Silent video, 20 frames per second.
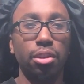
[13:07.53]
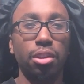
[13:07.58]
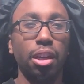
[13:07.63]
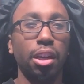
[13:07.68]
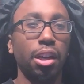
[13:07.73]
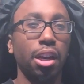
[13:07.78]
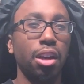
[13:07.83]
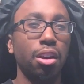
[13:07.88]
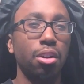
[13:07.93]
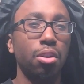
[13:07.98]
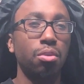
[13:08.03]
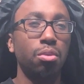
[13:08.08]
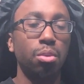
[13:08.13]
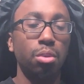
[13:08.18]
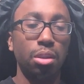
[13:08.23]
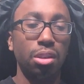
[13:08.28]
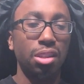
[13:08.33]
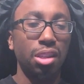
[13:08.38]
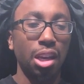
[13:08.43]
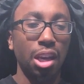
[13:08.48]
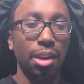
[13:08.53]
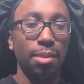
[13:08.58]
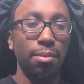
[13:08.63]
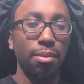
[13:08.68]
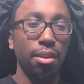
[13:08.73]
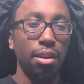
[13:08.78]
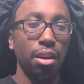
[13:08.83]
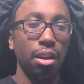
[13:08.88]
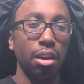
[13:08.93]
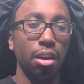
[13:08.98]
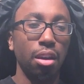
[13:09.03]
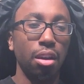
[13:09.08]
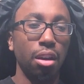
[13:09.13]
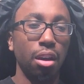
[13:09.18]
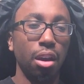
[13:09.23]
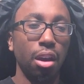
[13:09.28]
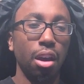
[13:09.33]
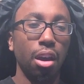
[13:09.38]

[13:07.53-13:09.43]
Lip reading: It's like I go through the same thing,